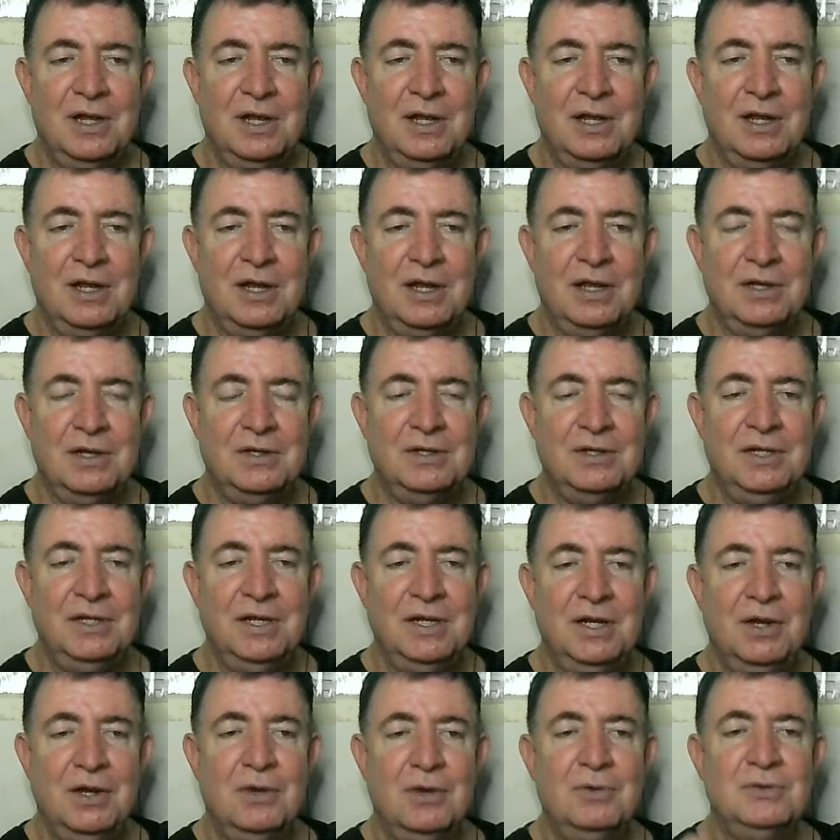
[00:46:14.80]
uh,
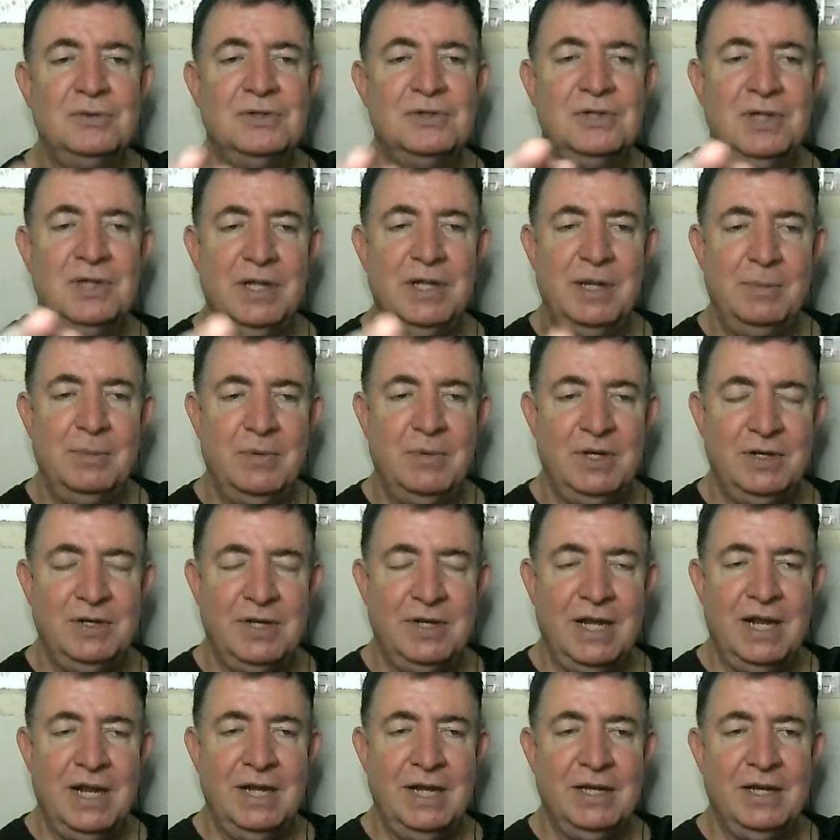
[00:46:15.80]
Dios
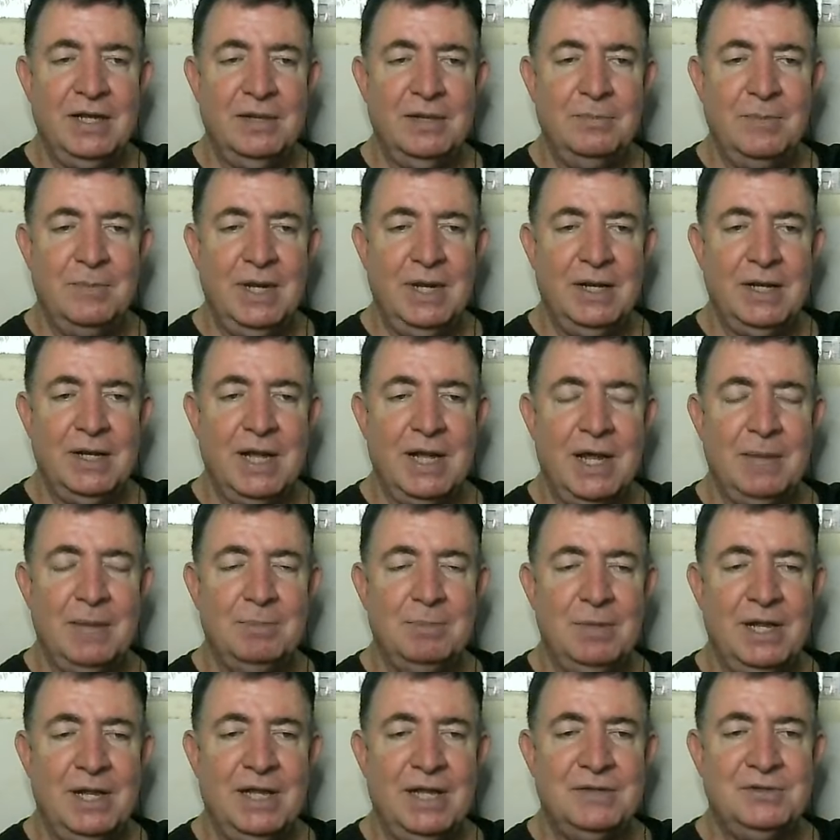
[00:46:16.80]
Libandega, may God
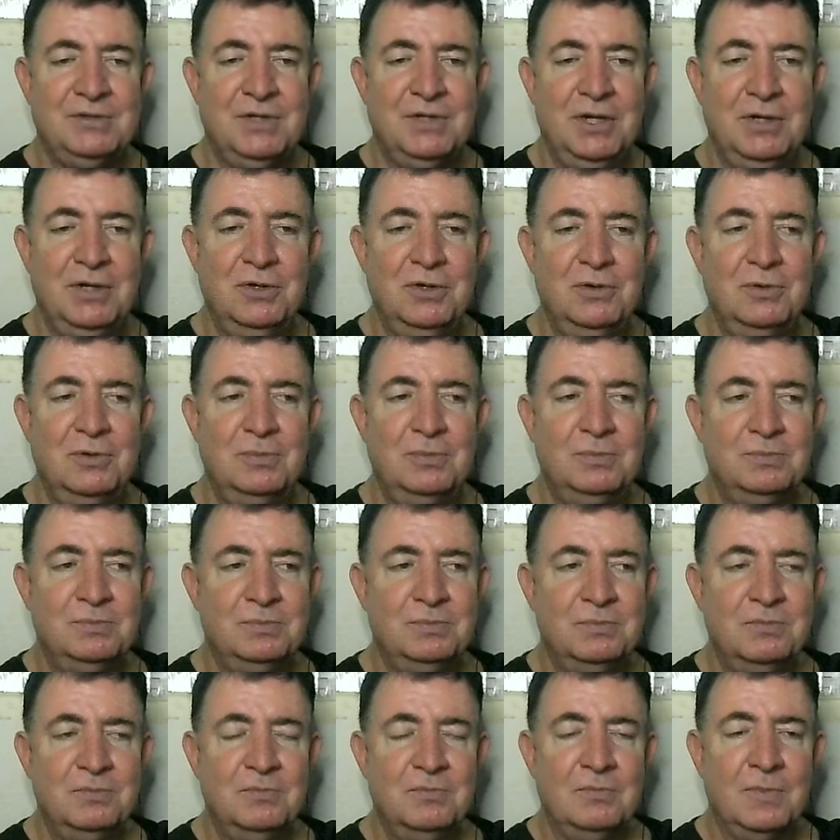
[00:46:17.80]
bless you.
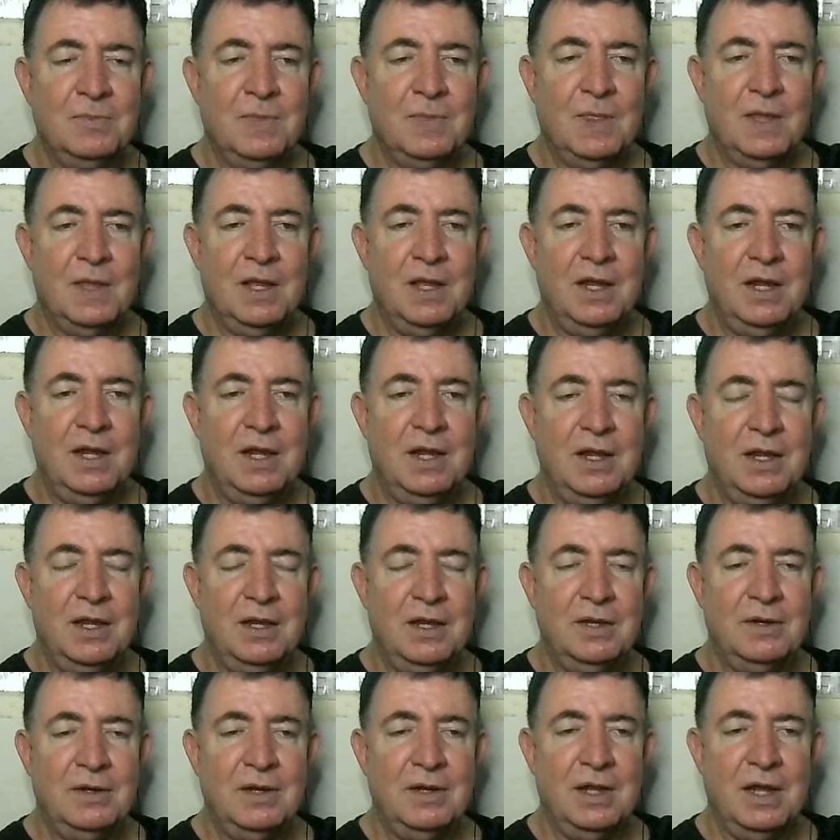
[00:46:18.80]

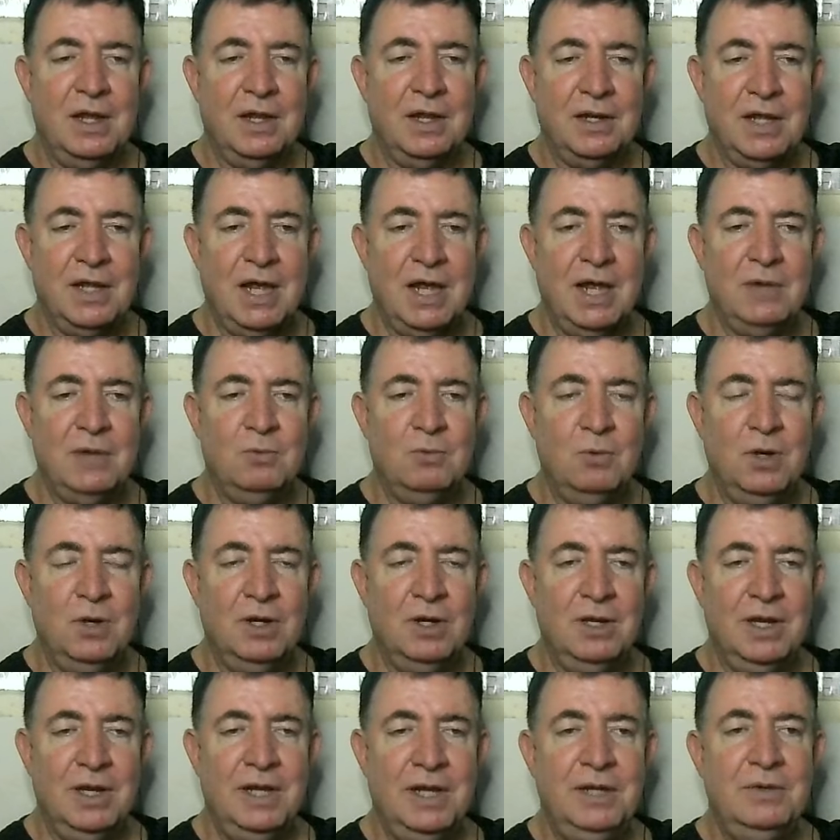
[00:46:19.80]
And uh, God
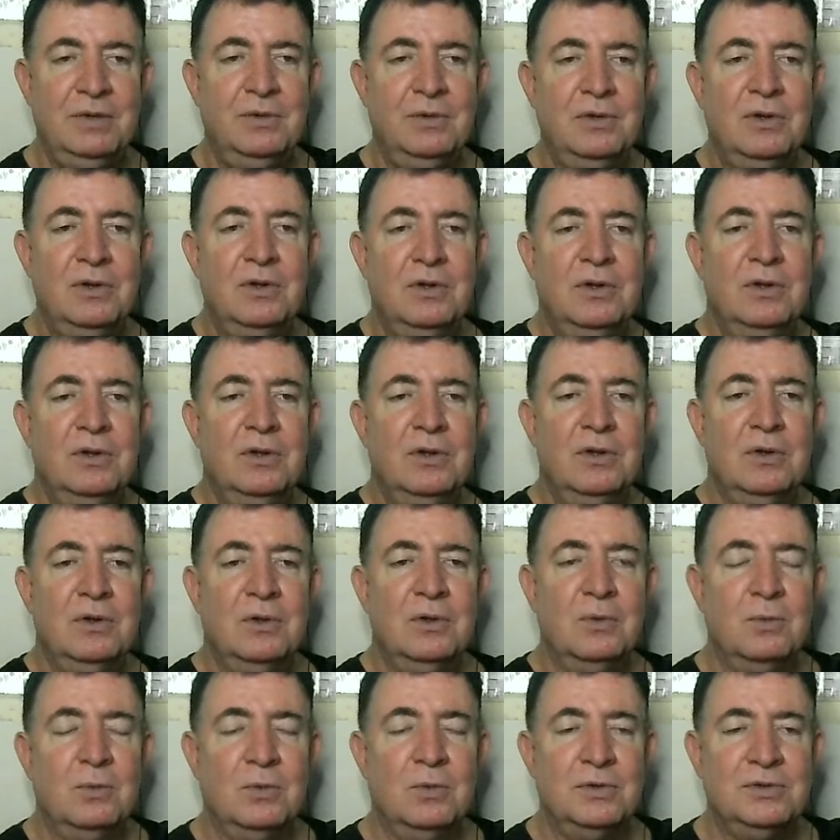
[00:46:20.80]
willing,
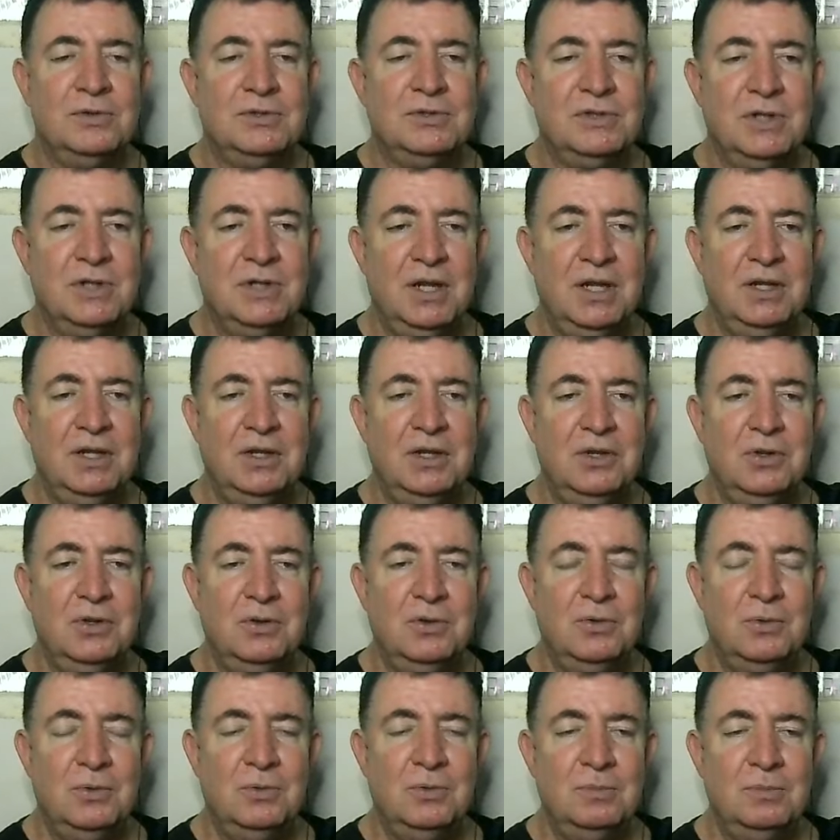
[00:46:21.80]
We'll see
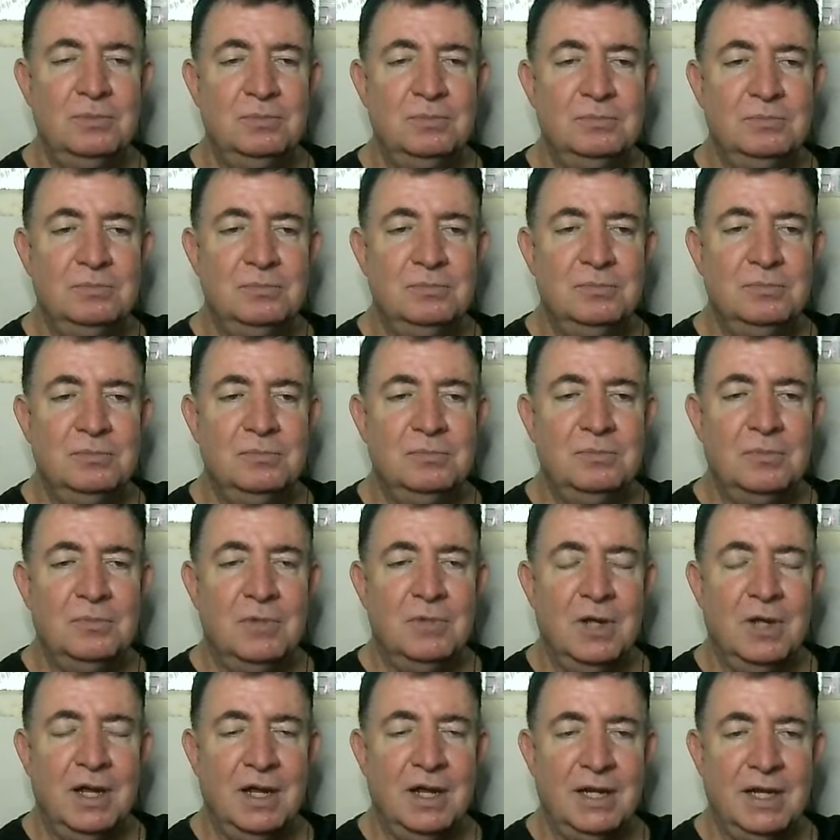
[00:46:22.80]
you
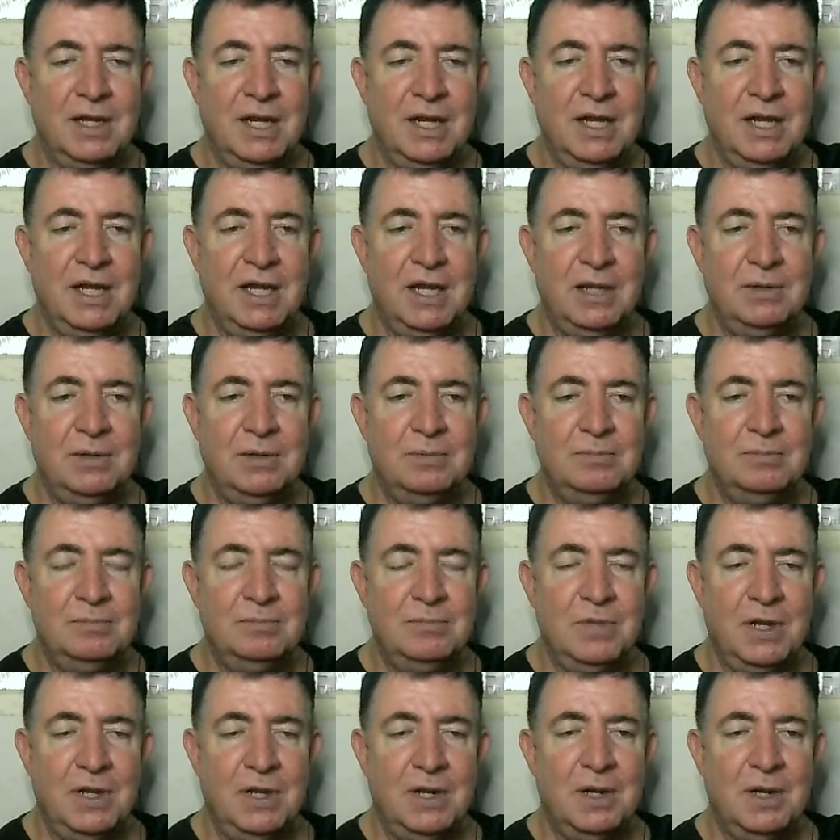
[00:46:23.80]
again
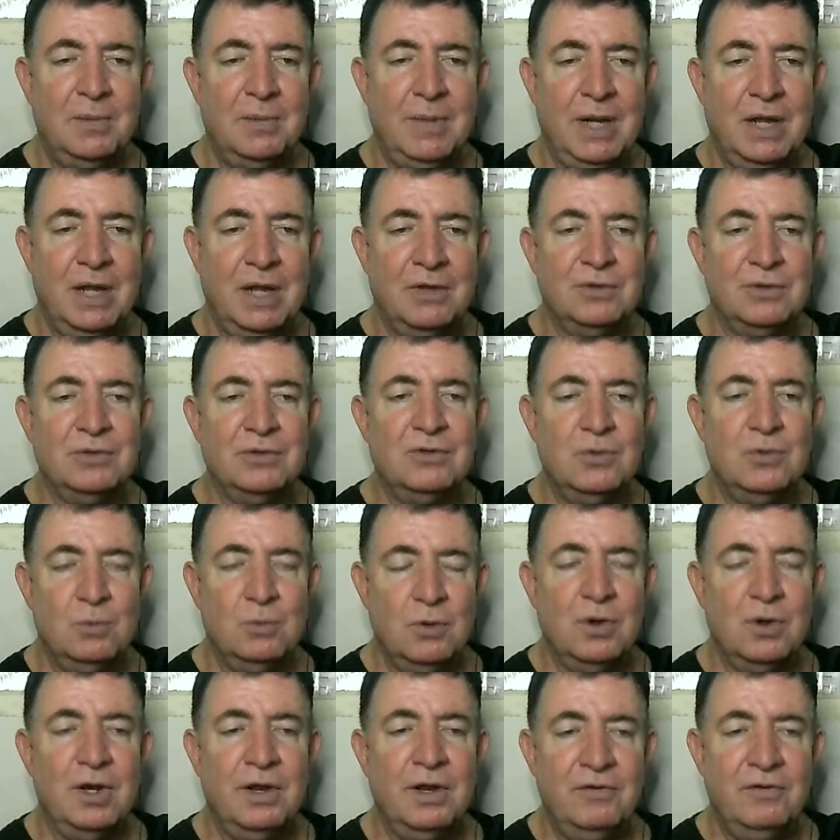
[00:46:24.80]
in about
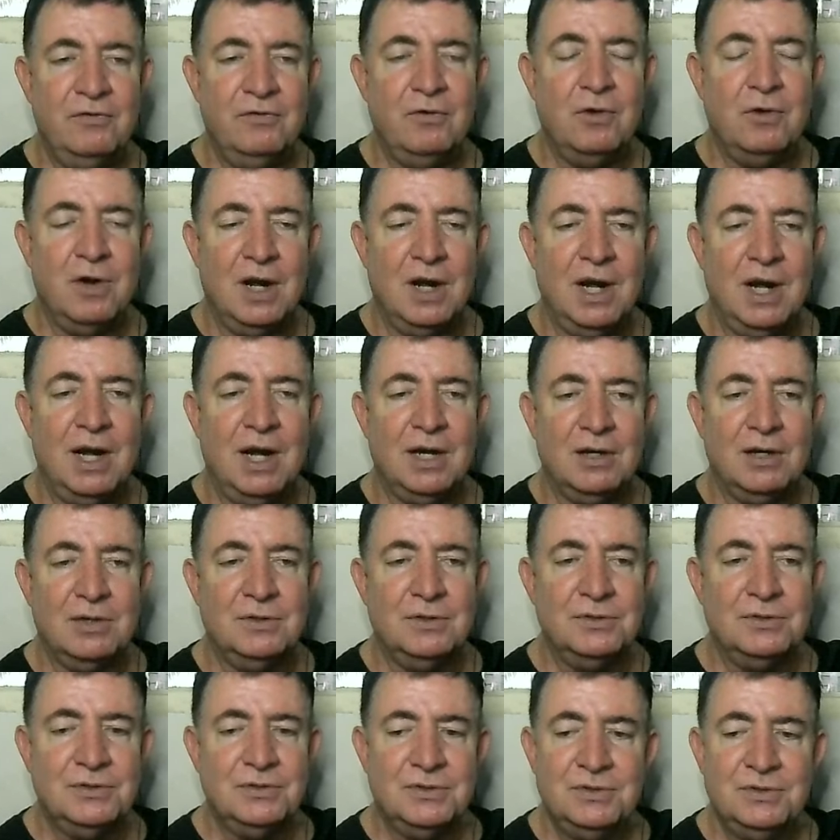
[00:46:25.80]
24
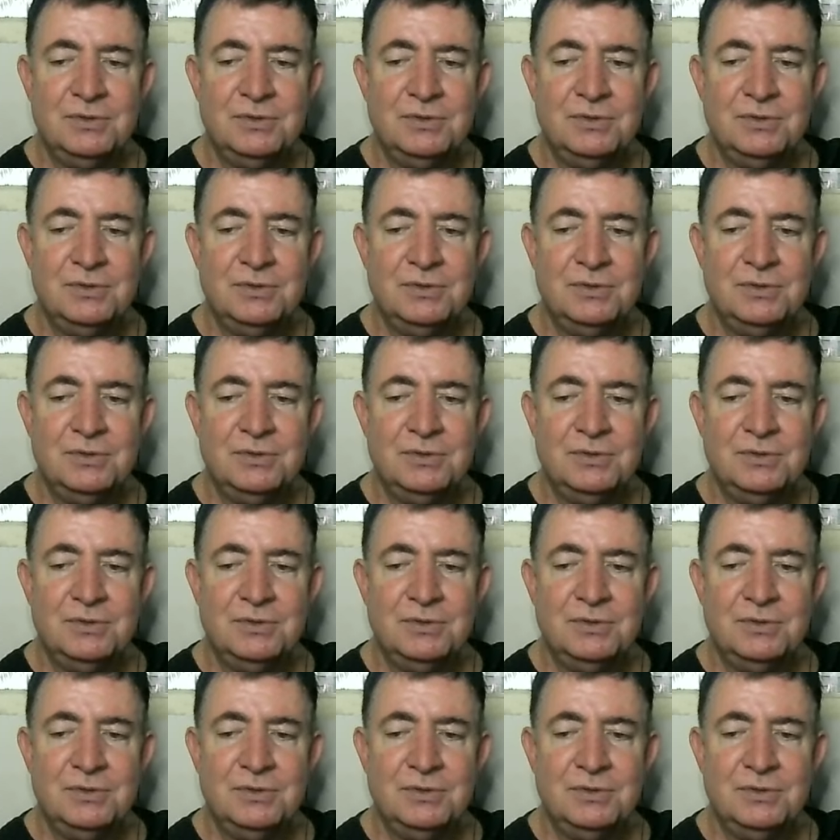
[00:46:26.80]
hours